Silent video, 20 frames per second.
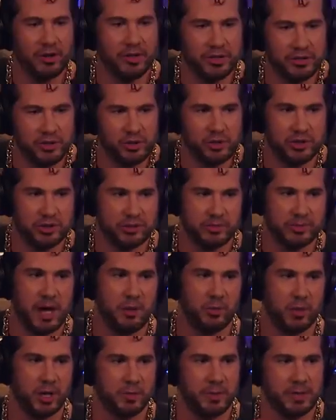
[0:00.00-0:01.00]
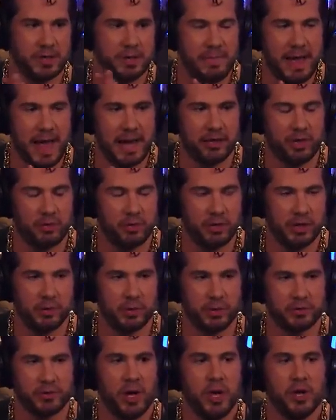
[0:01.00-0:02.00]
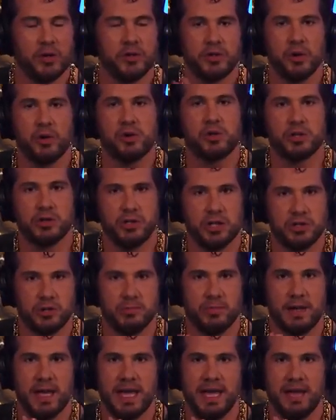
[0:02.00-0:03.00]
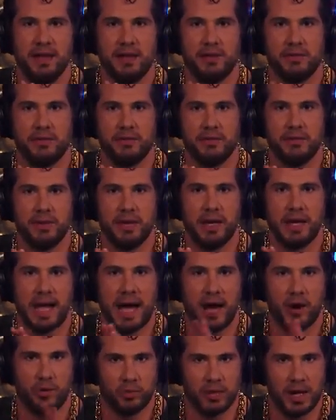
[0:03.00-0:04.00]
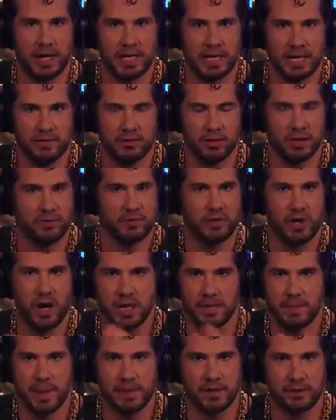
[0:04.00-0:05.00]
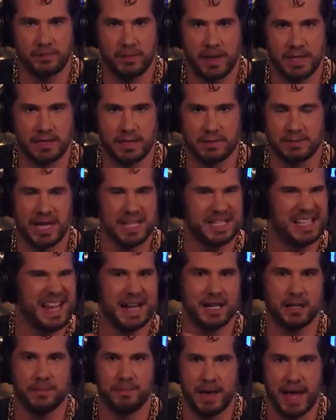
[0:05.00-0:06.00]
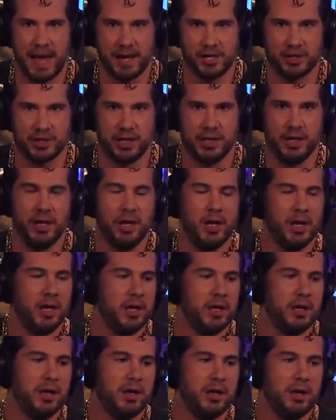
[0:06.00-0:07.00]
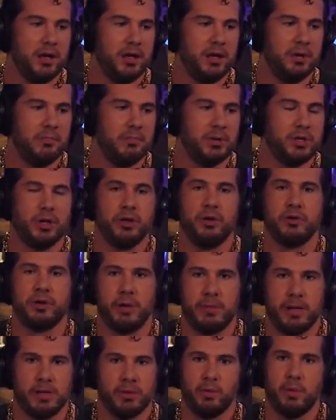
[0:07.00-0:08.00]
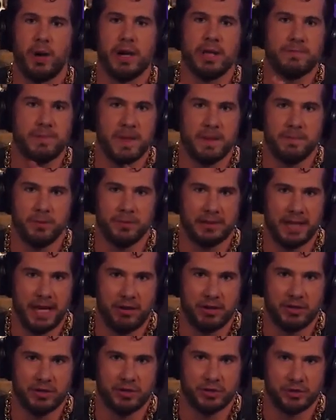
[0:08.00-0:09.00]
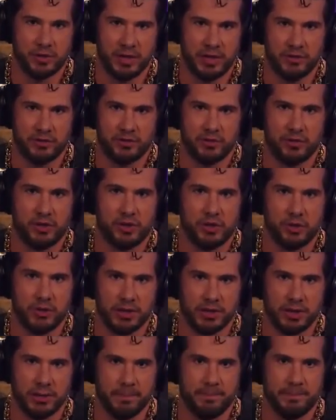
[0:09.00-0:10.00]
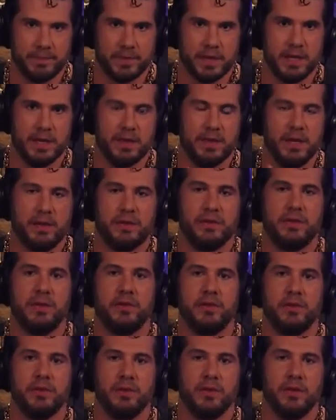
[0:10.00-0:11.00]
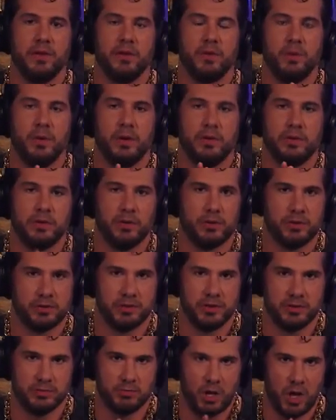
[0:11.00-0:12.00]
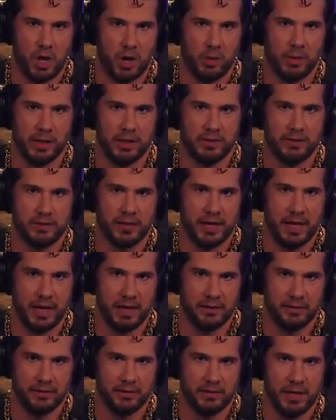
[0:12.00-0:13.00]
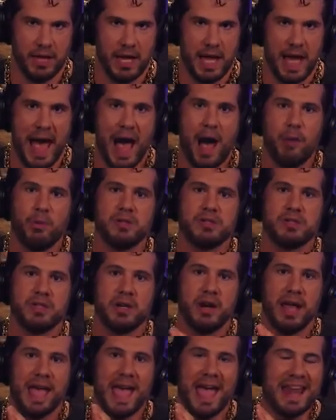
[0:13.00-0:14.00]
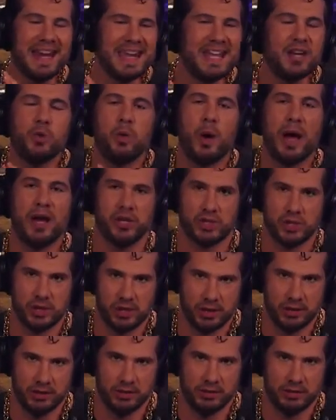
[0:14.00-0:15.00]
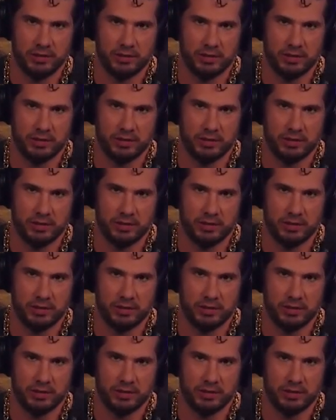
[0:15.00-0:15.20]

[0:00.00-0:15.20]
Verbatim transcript: only does socialism not work, but the macro really works. Socialism is outright evil, and I've talked about this many times. It's not compassionate. No. Maduro's army, they're running people down in the streets, shooting them. Yeah. This is where socialism always ends. How is there any question